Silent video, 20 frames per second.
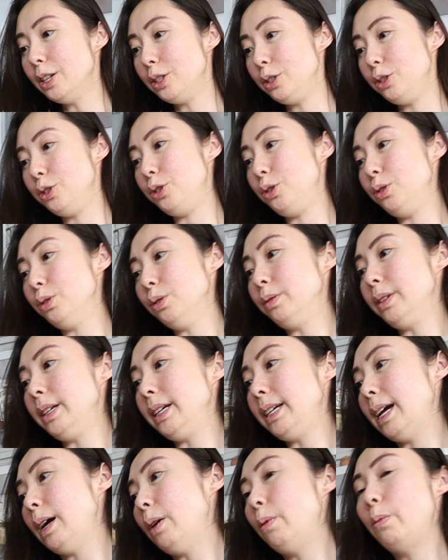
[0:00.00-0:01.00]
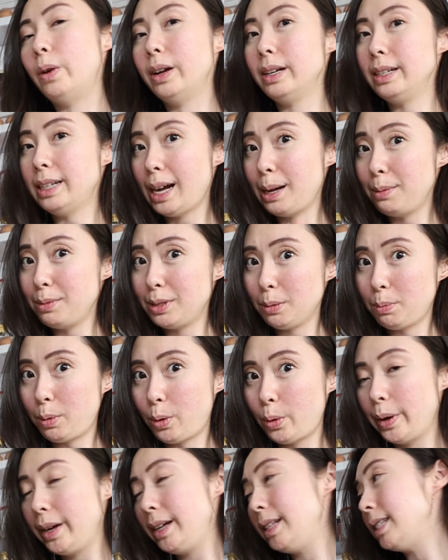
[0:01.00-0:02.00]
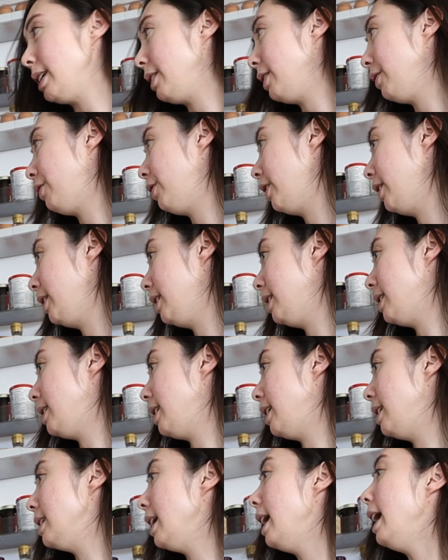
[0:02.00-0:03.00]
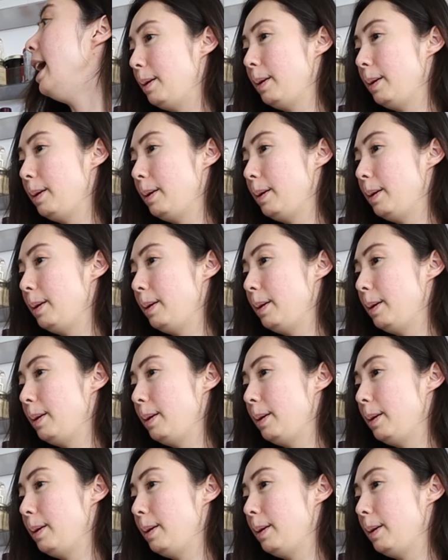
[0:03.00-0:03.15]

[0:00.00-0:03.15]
You do only get 1 times the points, for instance,